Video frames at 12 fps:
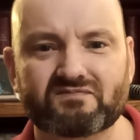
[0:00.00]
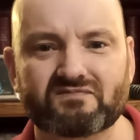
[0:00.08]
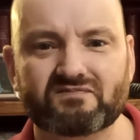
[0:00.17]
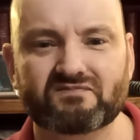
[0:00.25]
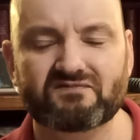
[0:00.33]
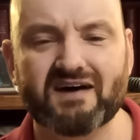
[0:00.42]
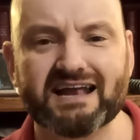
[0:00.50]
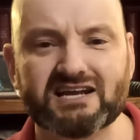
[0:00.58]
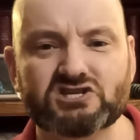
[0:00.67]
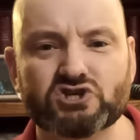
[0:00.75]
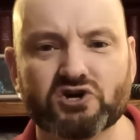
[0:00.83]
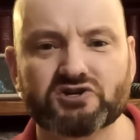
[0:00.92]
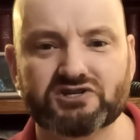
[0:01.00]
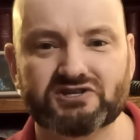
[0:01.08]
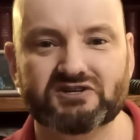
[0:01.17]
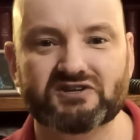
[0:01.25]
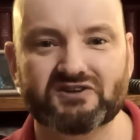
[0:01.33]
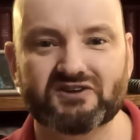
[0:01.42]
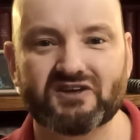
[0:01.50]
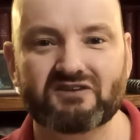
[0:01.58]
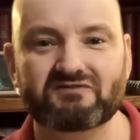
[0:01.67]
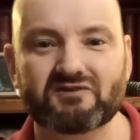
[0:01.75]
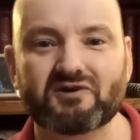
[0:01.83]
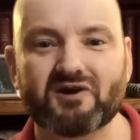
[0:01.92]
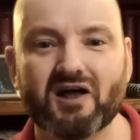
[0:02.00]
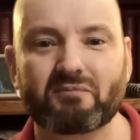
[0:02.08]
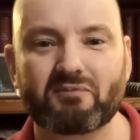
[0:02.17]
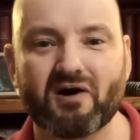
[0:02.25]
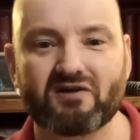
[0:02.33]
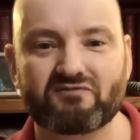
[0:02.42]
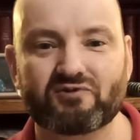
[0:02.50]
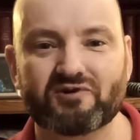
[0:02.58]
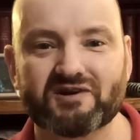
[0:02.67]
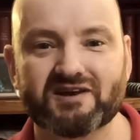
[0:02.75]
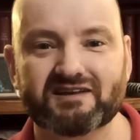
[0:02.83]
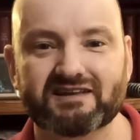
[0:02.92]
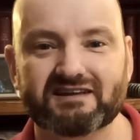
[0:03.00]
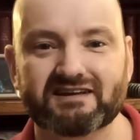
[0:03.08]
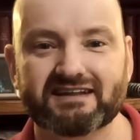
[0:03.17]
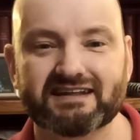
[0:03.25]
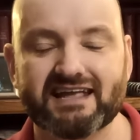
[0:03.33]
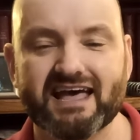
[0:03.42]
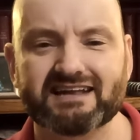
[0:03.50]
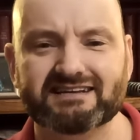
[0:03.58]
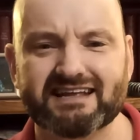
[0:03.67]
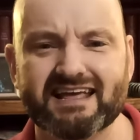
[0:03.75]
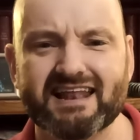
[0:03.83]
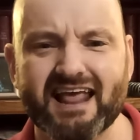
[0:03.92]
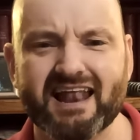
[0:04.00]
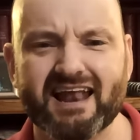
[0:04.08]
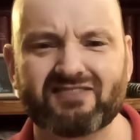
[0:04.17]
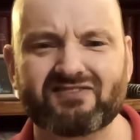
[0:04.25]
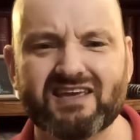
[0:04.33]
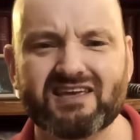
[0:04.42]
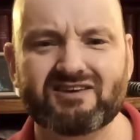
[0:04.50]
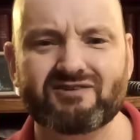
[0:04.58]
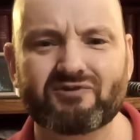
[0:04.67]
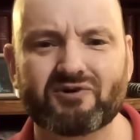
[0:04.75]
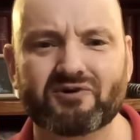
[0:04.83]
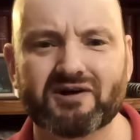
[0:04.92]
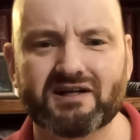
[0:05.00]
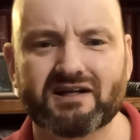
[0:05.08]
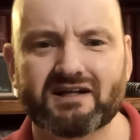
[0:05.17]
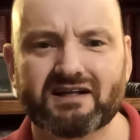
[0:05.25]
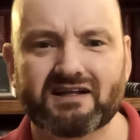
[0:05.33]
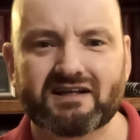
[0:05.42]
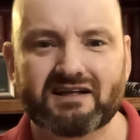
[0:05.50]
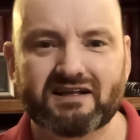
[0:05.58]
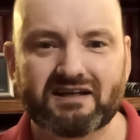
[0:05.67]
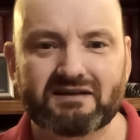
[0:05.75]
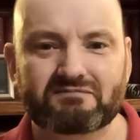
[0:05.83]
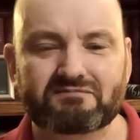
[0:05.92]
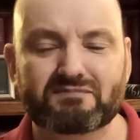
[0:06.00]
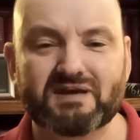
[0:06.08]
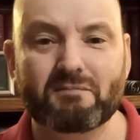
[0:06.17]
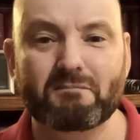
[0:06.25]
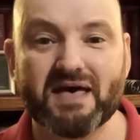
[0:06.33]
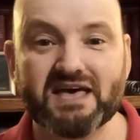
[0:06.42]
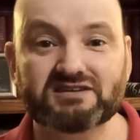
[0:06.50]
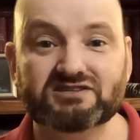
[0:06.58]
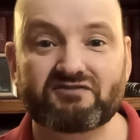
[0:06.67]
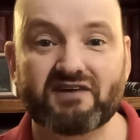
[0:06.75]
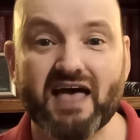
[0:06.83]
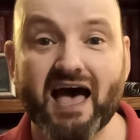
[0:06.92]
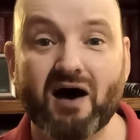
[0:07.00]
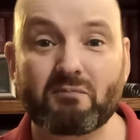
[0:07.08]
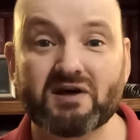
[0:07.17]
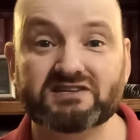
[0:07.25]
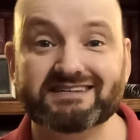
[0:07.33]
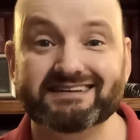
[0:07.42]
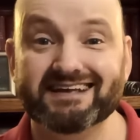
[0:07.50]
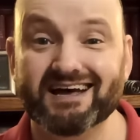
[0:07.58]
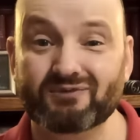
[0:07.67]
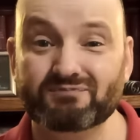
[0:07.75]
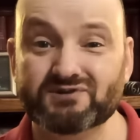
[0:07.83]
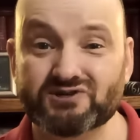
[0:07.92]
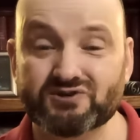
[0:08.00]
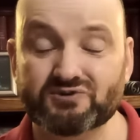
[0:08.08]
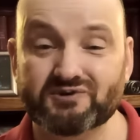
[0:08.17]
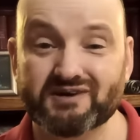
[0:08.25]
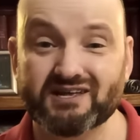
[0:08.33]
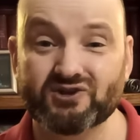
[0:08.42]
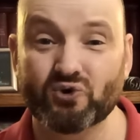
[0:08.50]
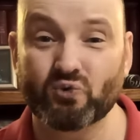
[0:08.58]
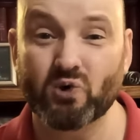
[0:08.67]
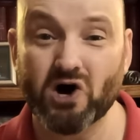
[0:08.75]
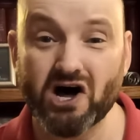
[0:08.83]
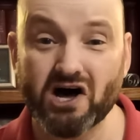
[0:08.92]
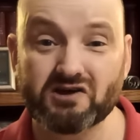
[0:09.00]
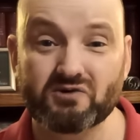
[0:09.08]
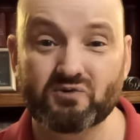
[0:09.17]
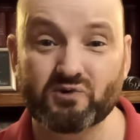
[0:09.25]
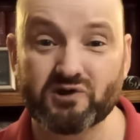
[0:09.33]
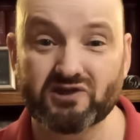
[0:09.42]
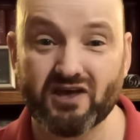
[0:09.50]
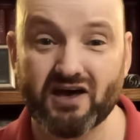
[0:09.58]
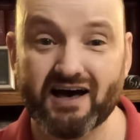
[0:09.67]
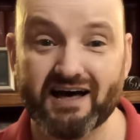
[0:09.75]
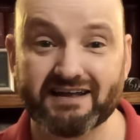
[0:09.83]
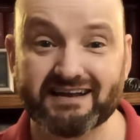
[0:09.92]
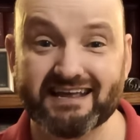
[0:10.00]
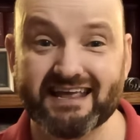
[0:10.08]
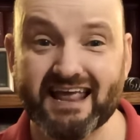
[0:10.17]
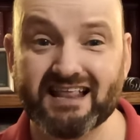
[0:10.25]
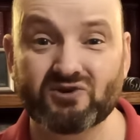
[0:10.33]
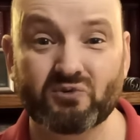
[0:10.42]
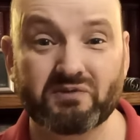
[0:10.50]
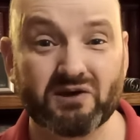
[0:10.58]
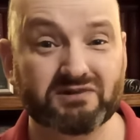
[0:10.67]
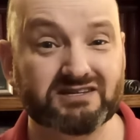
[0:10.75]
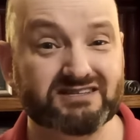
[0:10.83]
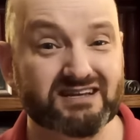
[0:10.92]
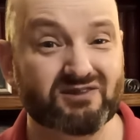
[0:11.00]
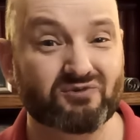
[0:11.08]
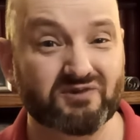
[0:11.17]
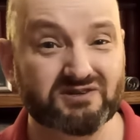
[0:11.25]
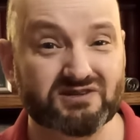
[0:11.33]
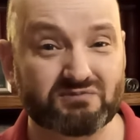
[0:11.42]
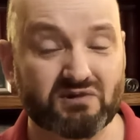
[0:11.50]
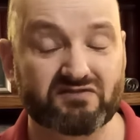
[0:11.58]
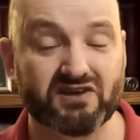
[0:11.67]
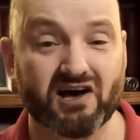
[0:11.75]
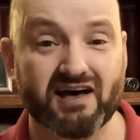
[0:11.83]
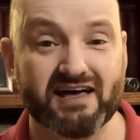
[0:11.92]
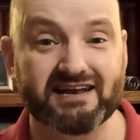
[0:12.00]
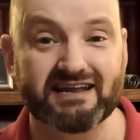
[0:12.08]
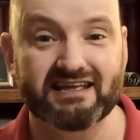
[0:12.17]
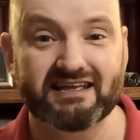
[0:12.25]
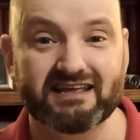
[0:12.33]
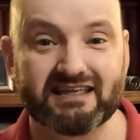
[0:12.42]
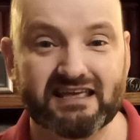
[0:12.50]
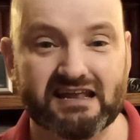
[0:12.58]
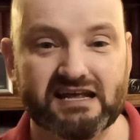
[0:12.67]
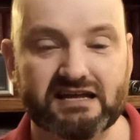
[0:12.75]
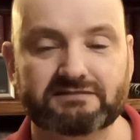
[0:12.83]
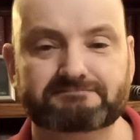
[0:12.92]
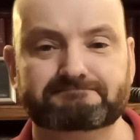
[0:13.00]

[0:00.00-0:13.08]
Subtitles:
find a church if you're not a part of one yet, and I think you will be amazed at how much it helps you in your walk with God, and you'll be able to see the wisdom of God in it.